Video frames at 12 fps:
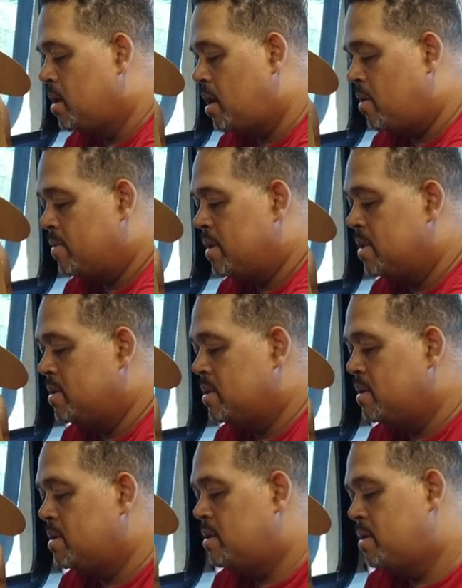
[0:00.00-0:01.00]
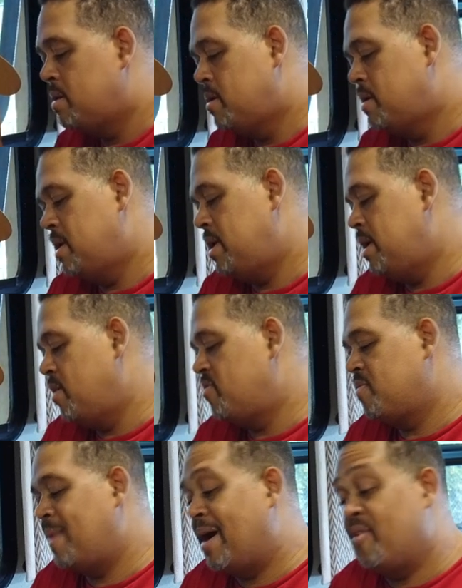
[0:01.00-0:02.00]
And
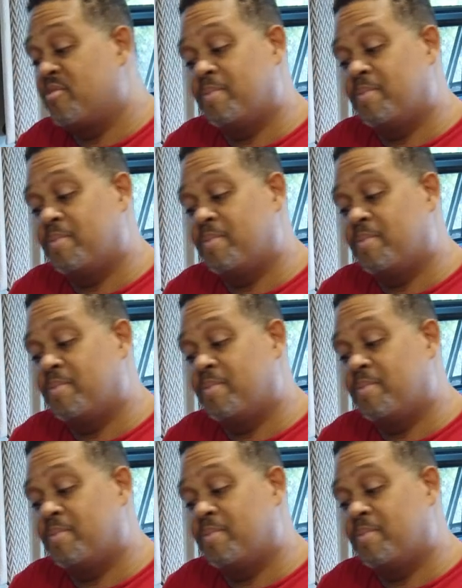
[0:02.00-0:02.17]
here's the power